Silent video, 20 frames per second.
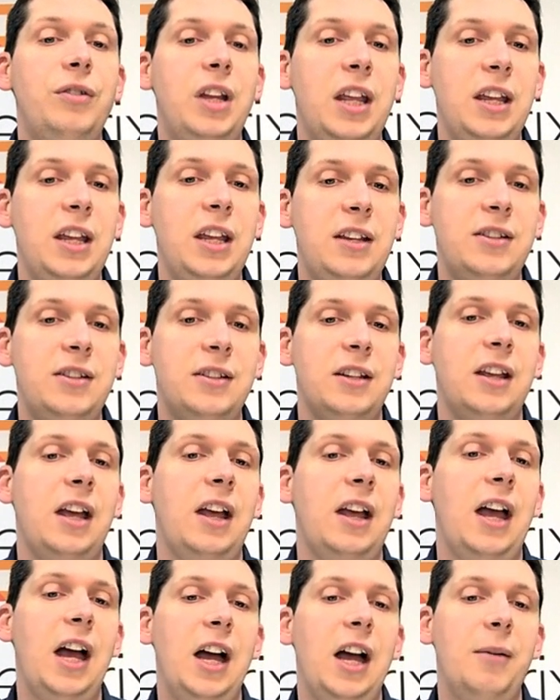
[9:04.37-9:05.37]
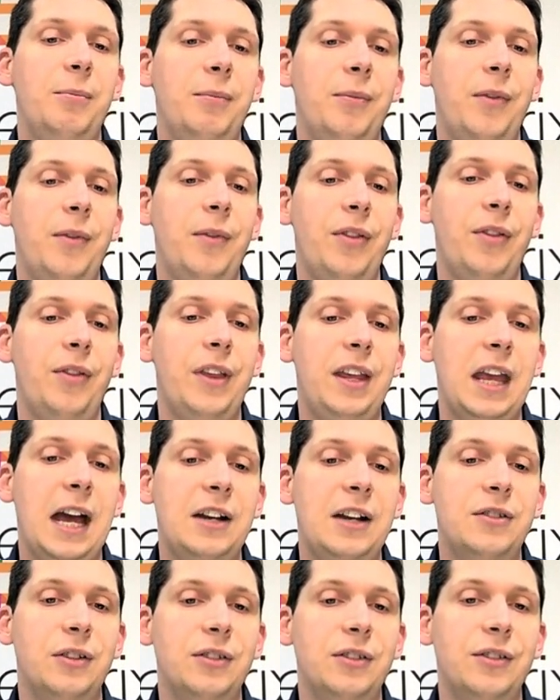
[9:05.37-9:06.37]
you need the
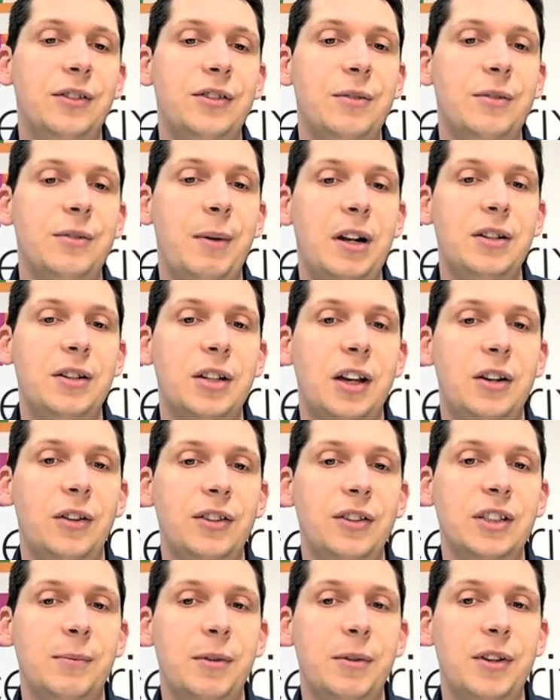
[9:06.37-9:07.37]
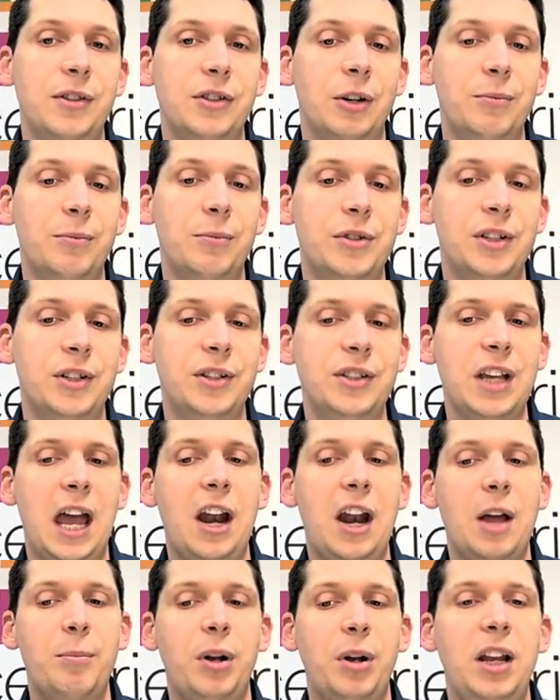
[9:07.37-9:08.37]
add-on to be able to turn on some of those options.
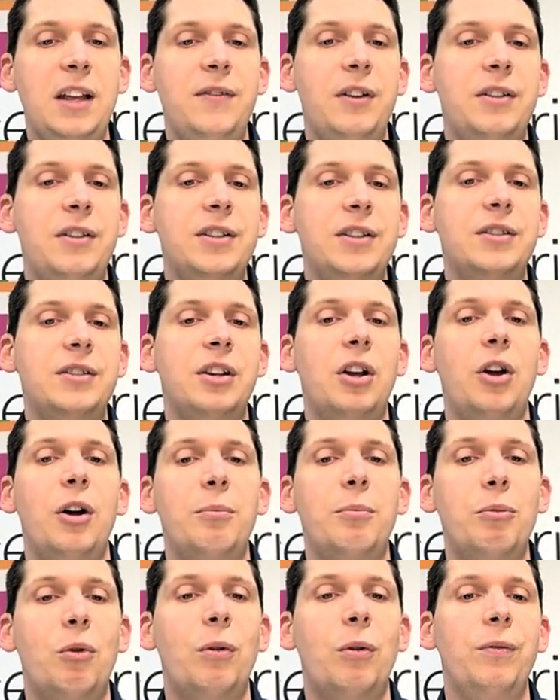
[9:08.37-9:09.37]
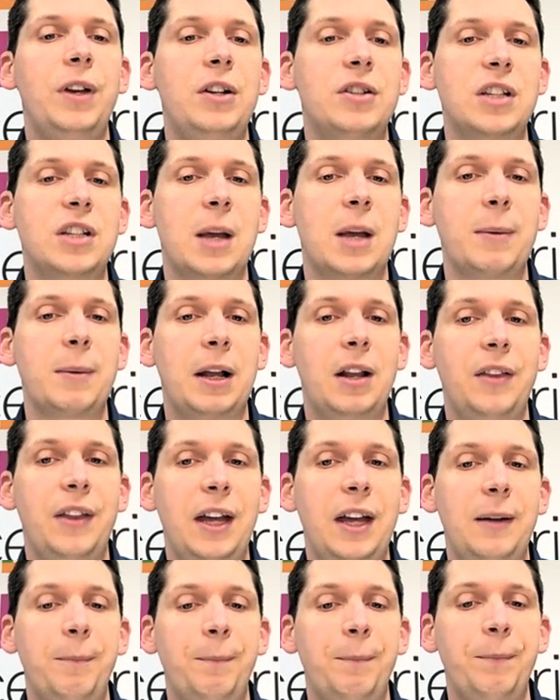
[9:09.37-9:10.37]
And I believe there is more features coming out like
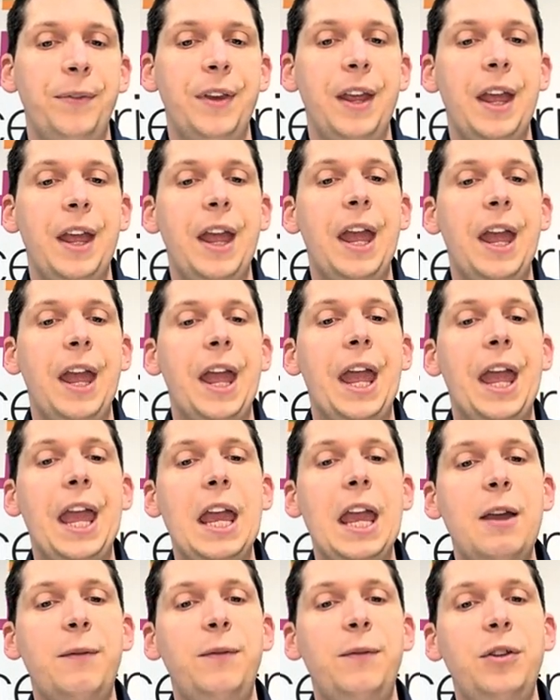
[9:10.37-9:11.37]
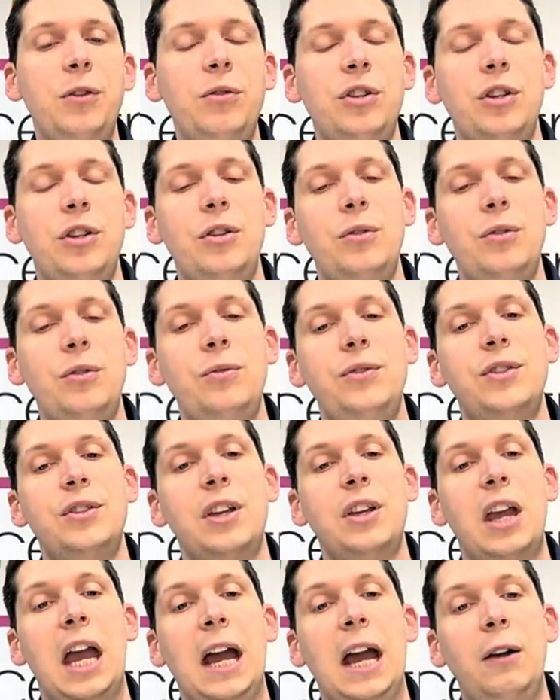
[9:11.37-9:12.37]
that. If you
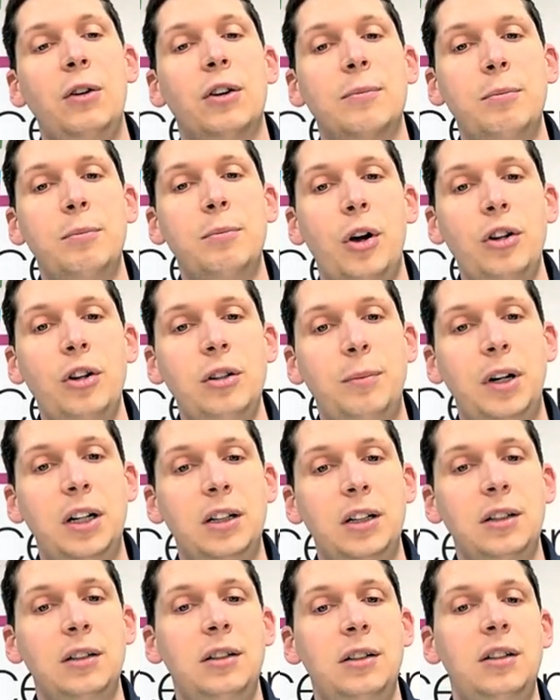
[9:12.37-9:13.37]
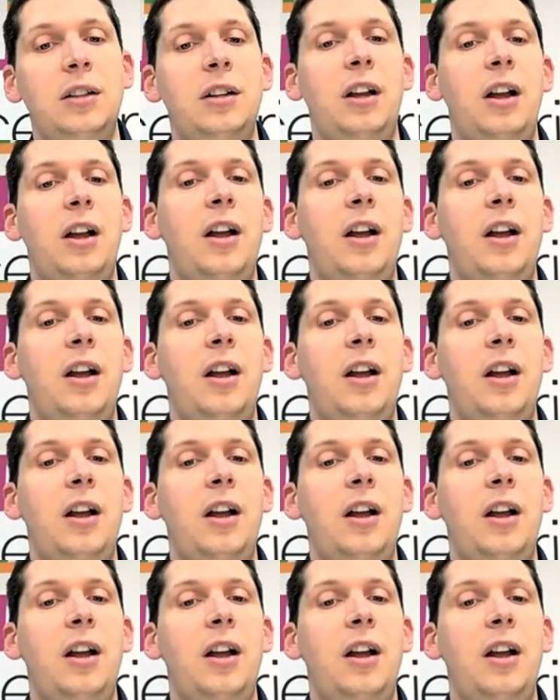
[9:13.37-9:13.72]
use Outlook Mobile,